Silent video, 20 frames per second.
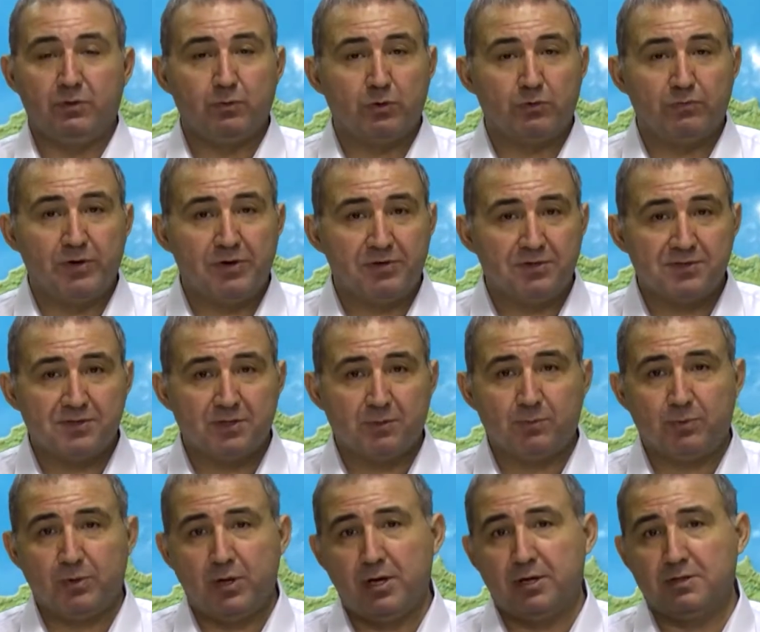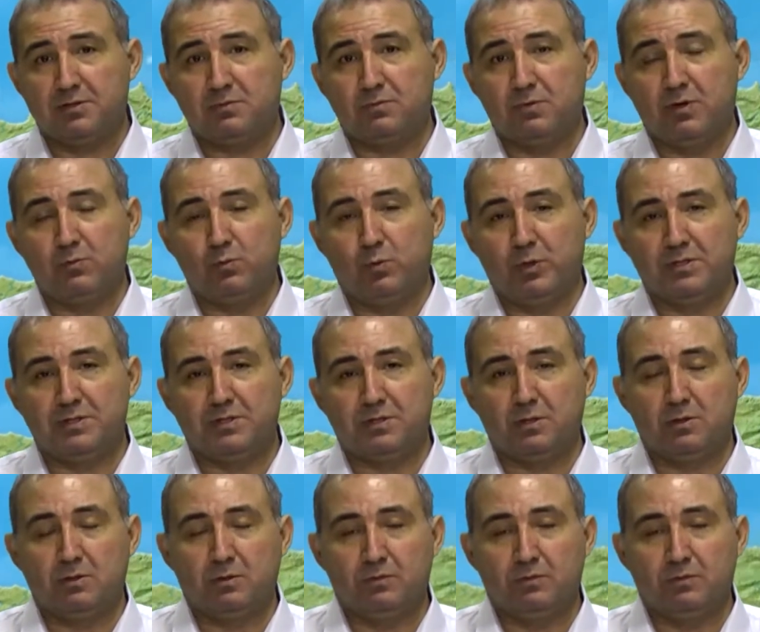were very surprised when we saw